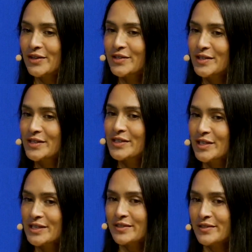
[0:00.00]

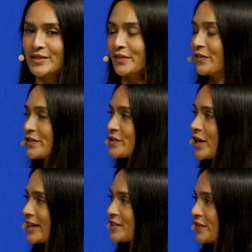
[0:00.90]
just sort of
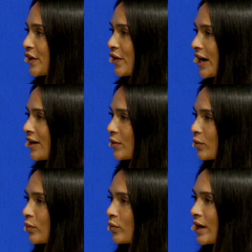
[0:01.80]
trying to figure out
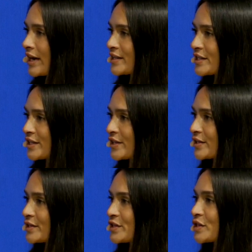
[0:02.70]
where
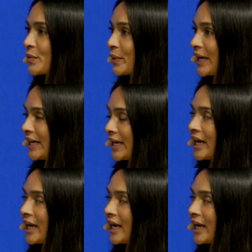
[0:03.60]
to jump in,